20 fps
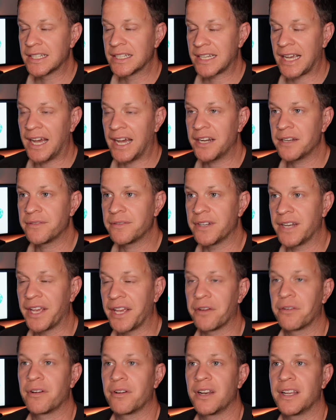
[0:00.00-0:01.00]
kind of
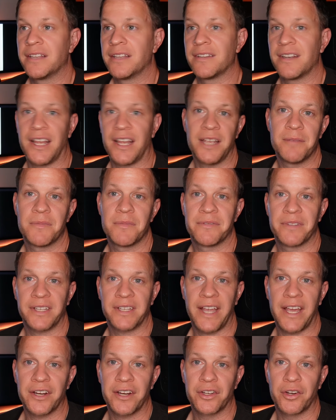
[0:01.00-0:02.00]
inherently in the name of the
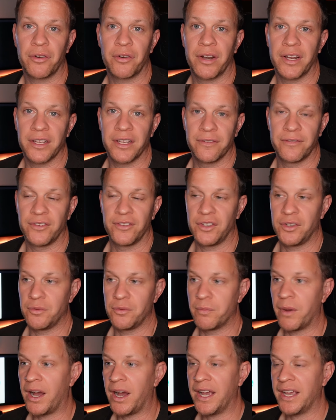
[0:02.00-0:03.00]
category. If you
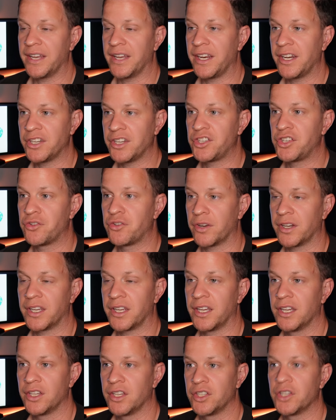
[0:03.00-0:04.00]
buy an energy
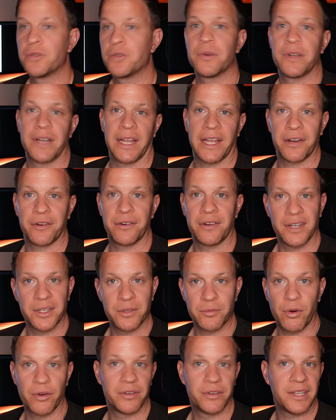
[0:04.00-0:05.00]
drink, you inherently
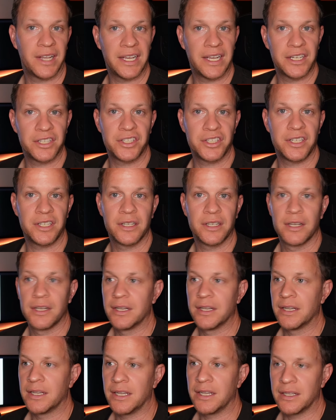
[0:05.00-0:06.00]
want energy
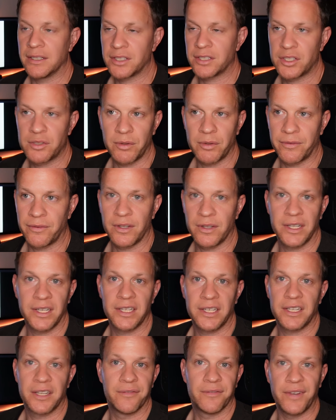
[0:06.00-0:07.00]

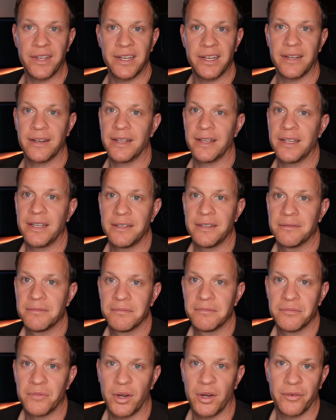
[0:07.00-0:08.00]
swiftly, conveniently,
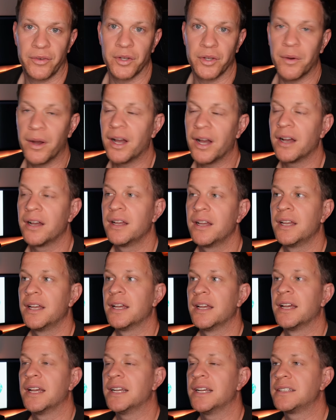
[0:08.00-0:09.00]
wherever you are.
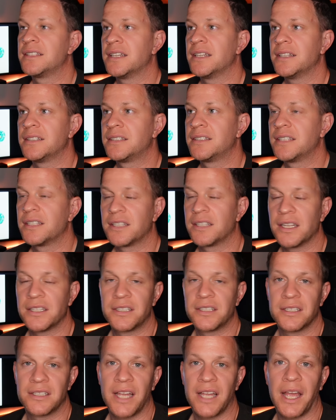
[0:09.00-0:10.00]
It's
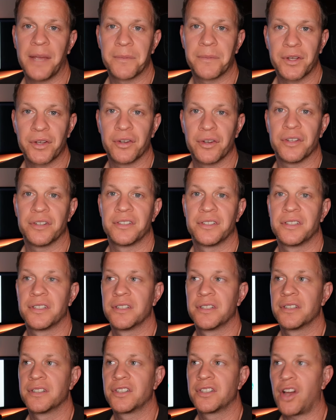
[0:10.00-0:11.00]
a damn good
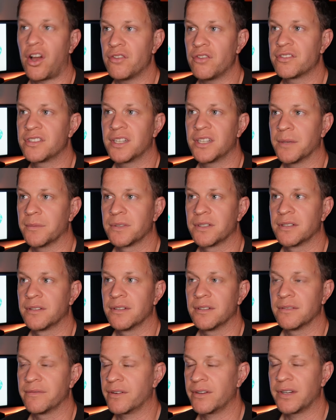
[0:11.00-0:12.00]
concept,
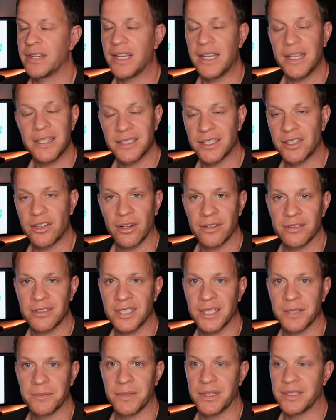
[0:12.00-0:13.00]
a very easy
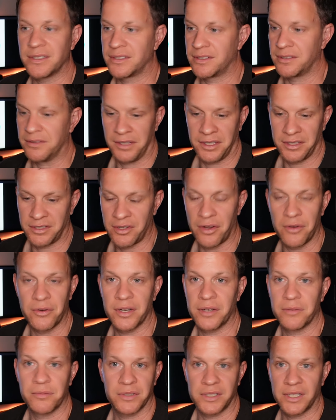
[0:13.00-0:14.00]
concept. It's a
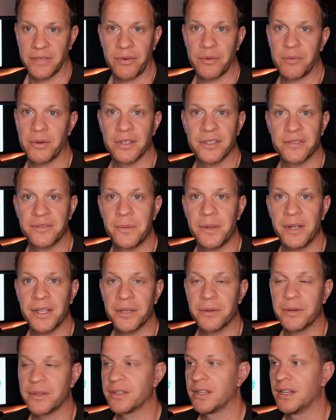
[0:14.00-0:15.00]
soda, which everyone's
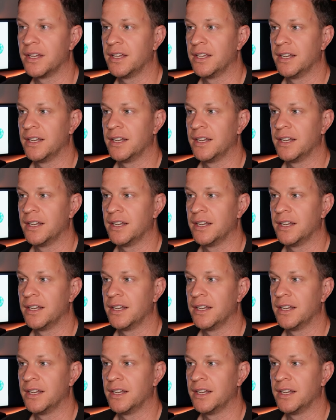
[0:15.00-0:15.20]
familiar with,